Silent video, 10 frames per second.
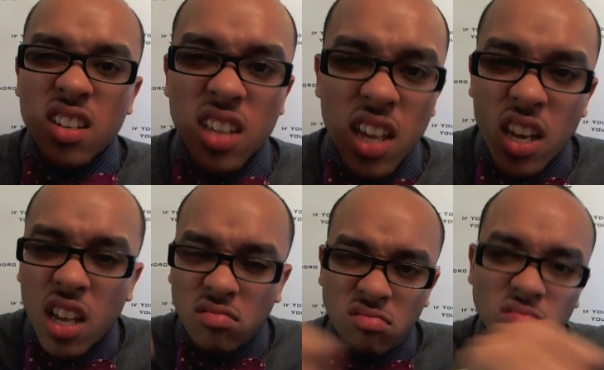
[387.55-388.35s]
Get
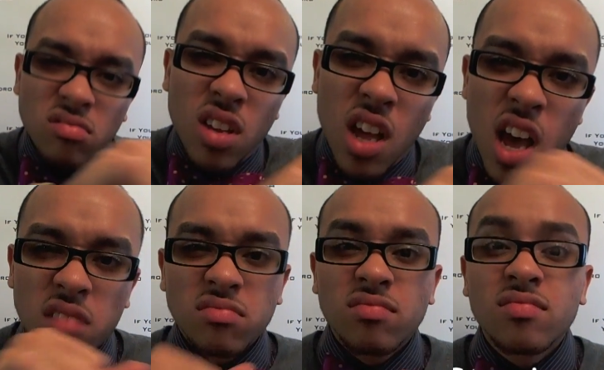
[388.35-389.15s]
it? Hey,
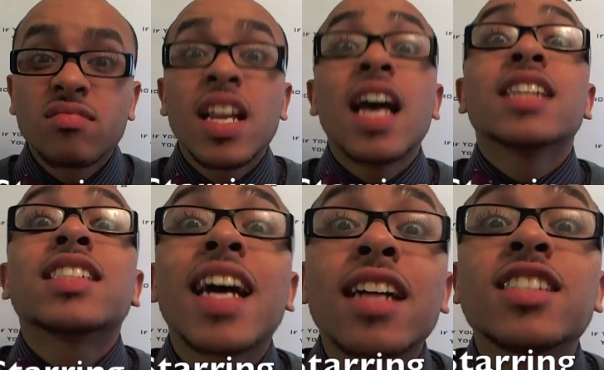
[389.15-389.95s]

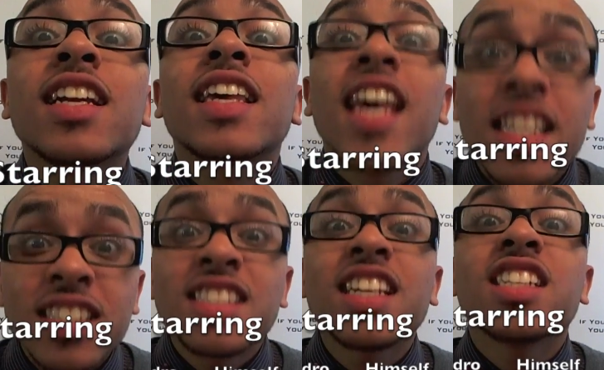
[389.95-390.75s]
shout out to the
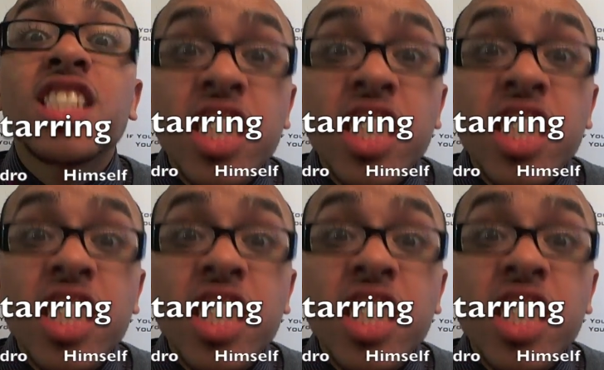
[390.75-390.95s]
Kansas City